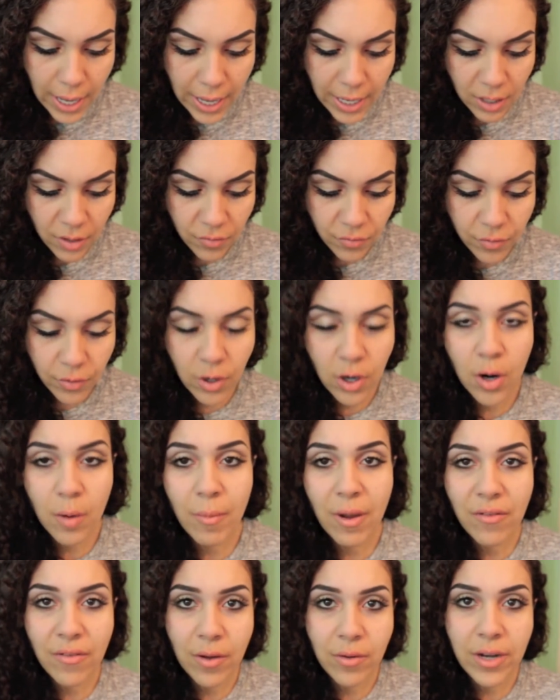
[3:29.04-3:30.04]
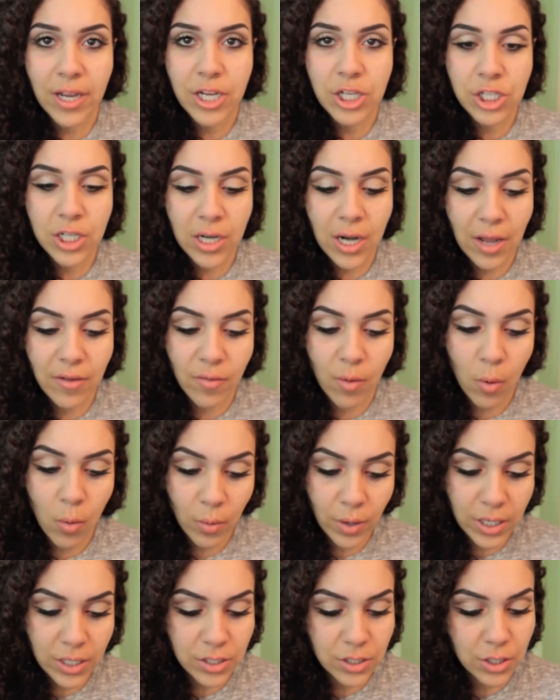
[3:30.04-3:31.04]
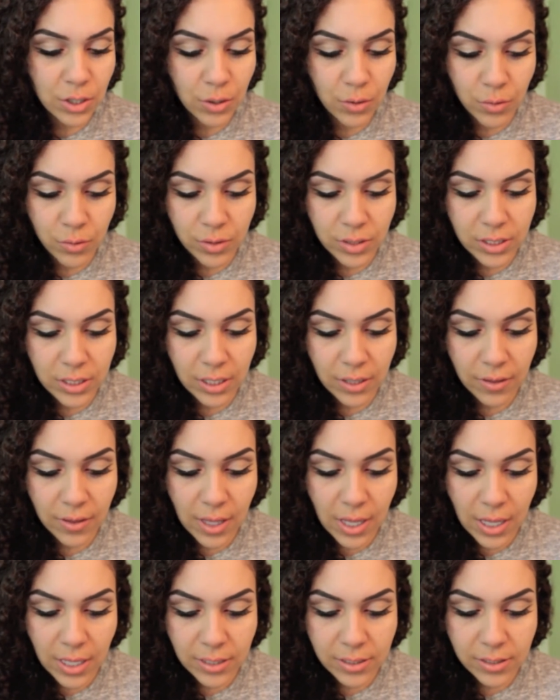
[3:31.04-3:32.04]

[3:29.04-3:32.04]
And for my foundation, I've always used the